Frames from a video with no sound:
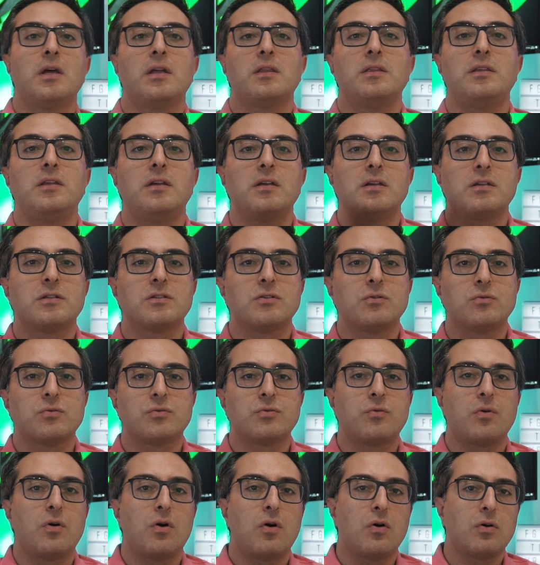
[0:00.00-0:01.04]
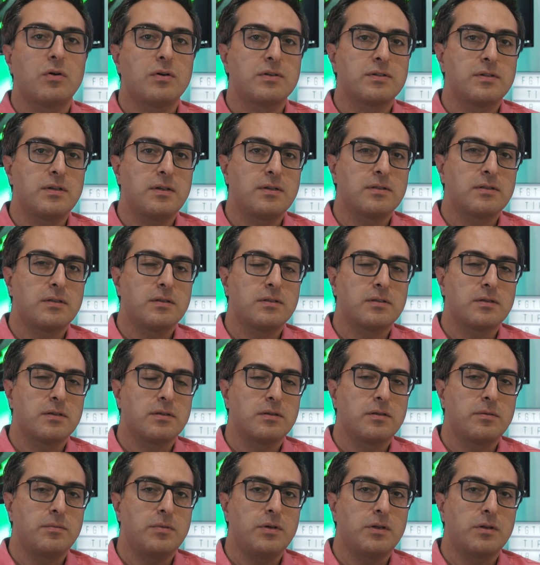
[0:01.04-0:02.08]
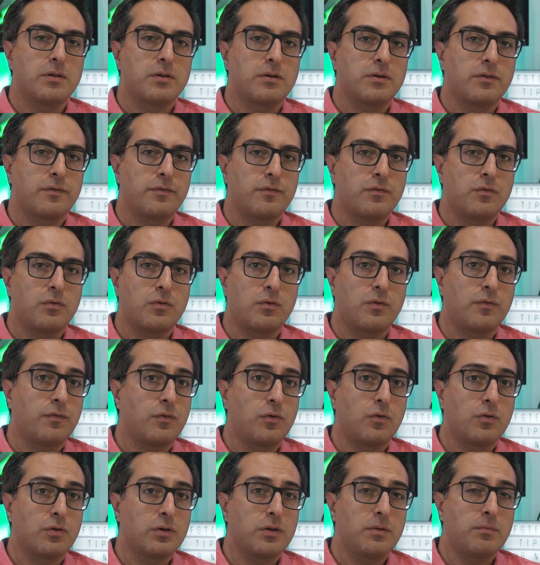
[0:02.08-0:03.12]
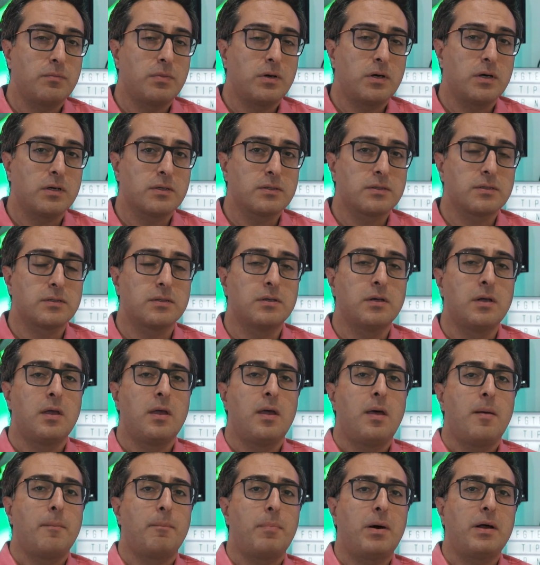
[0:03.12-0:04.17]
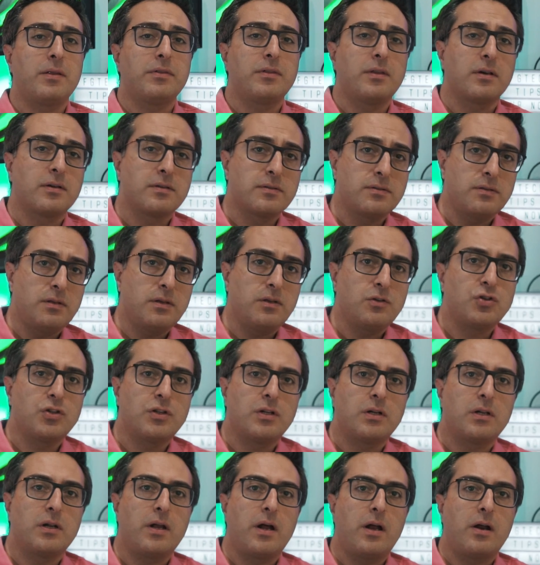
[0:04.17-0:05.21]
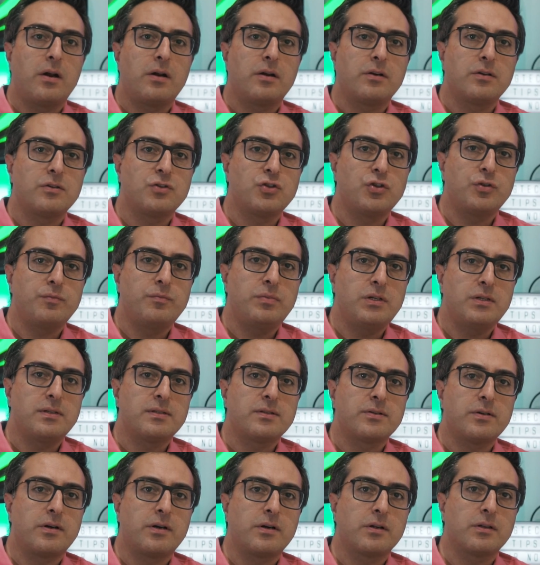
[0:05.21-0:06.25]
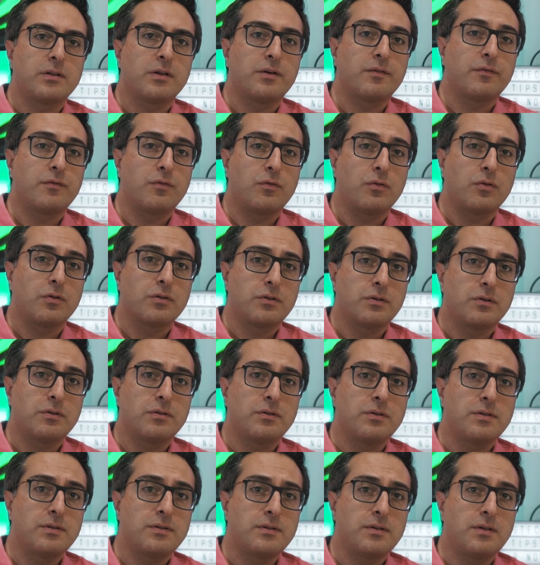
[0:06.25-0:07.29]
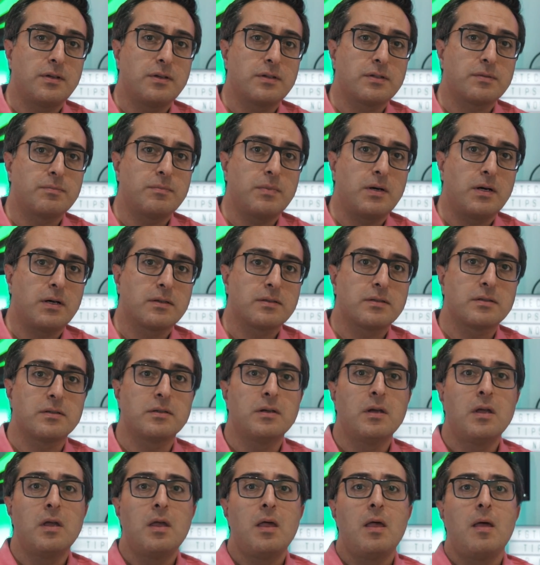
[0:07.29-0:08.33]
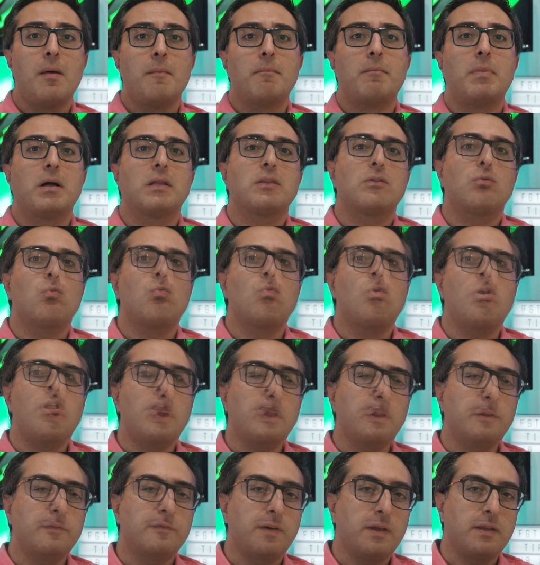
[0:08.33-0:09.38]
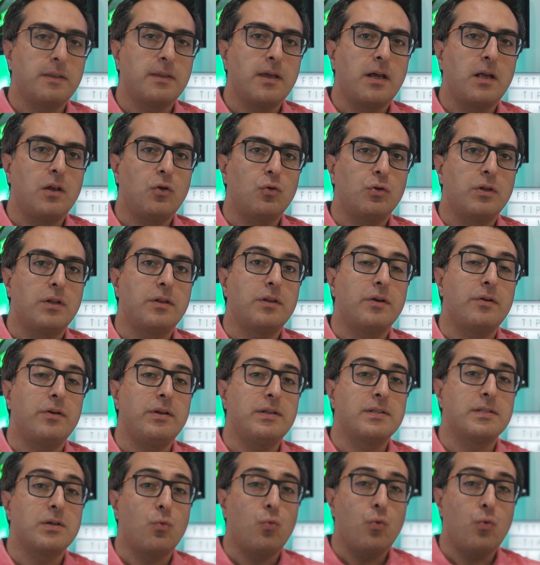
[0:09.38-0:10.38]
the Asus ROG 60 centimeter for 40 bucks, Phanteks Digital RGB starter for 36 bucks, but what if I tell you that there is a